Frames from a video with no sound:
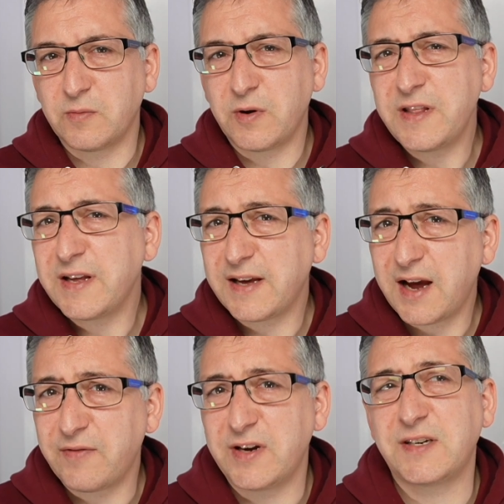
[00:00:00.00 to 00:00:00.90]
the one in the
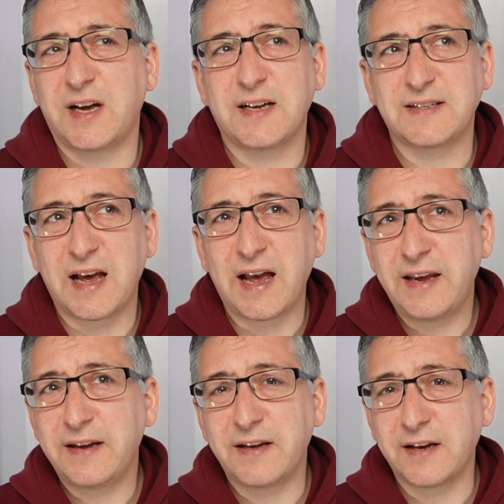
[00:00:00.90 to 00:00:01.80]
garage has
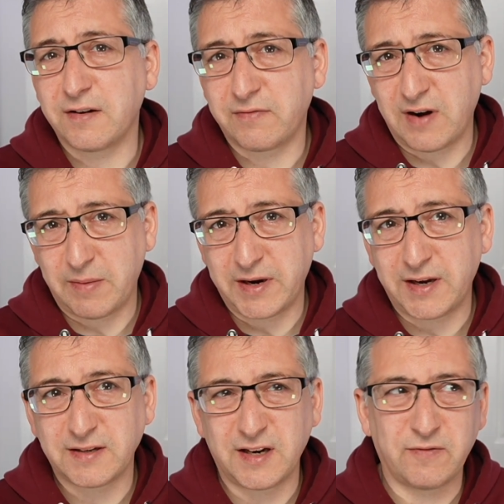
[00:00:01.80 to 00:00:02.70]
8 gig of RAM in
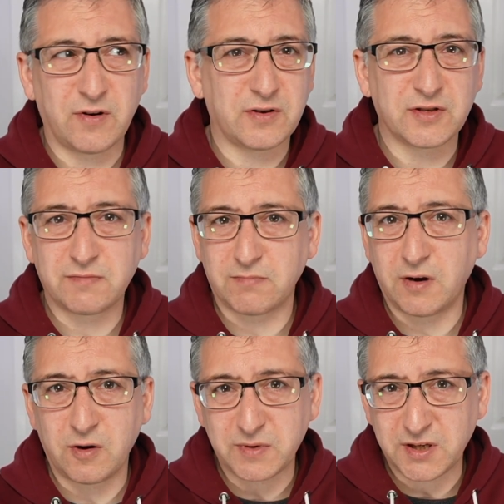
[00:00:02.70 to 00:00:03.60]
it and it runs
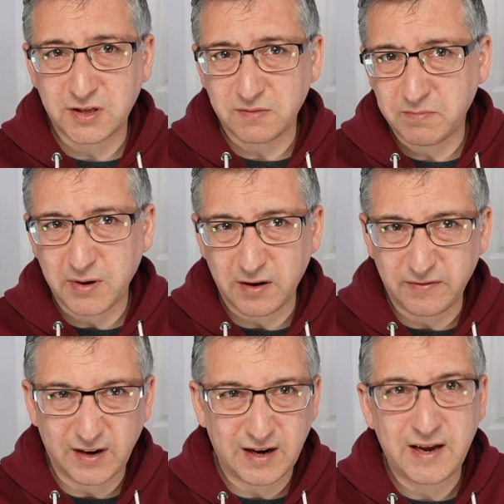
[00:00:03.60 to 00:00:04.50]
Home Assistant
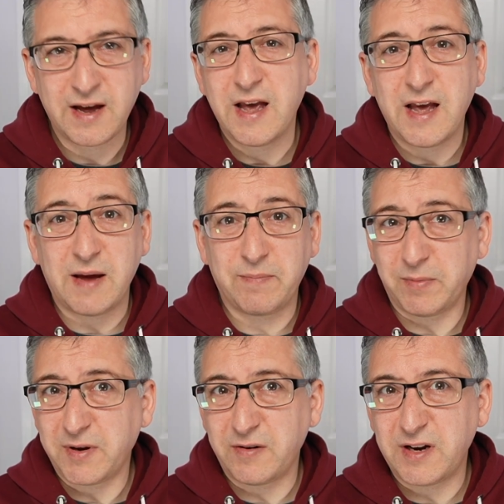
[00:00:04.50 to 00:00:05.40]
perfectly. It
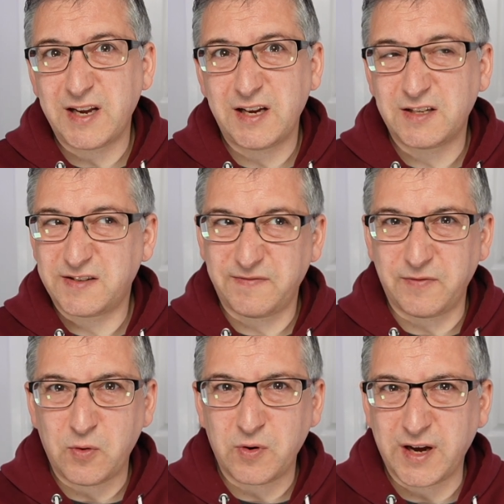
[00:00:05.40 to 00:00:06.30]
probably only needs
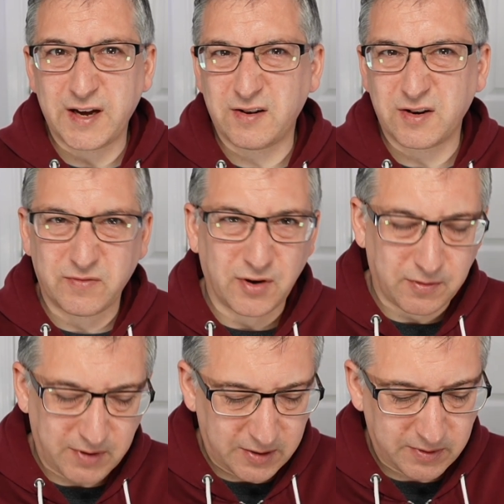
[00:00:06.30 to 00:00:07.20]
4 gig, I could have got
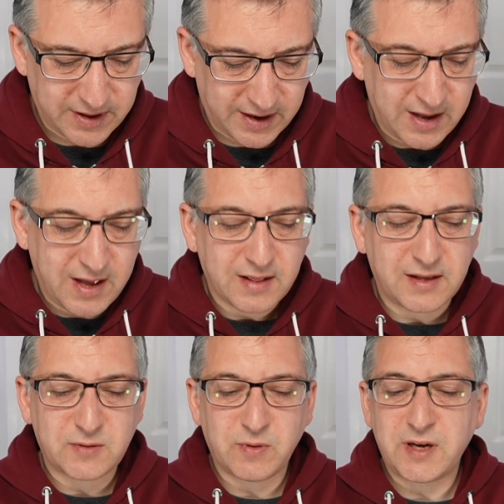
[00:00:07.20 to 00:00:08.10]
away with that.
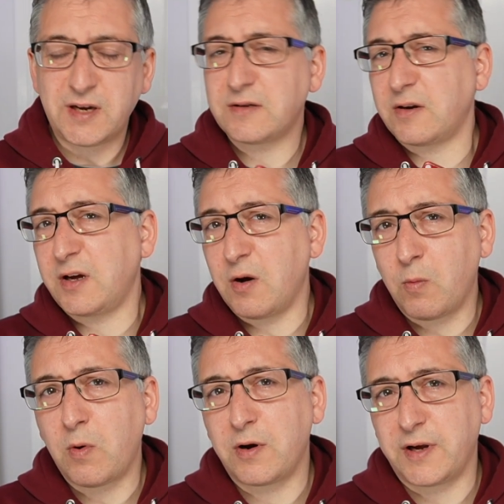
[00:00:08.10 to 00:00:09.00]
This one here's only
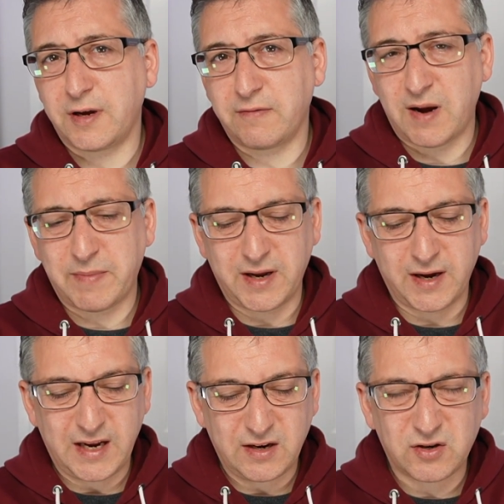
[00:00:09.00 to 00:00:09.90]
got 1 gig of RAM in it
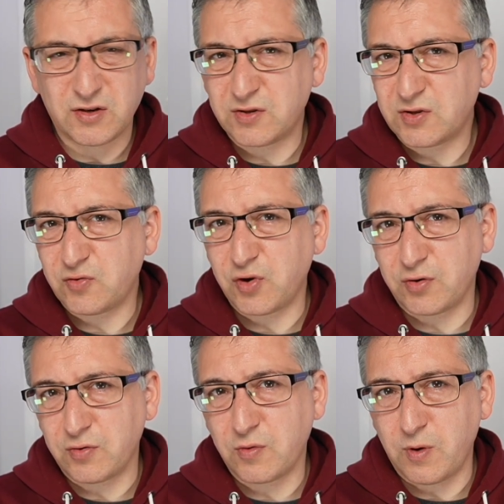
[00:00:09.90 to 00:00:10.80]
and it does
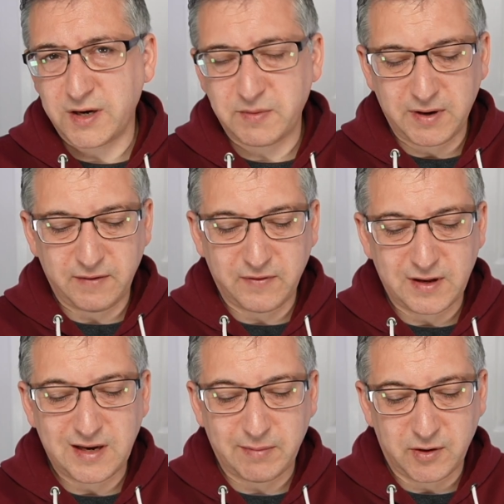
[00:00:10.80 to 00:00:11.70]
struggle quite a bit for the
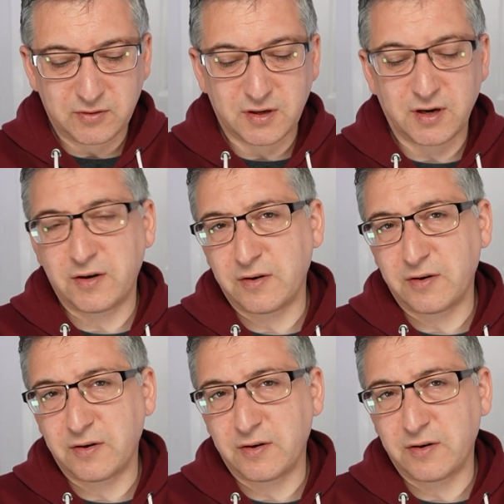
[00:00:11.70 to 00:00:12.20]
demos that I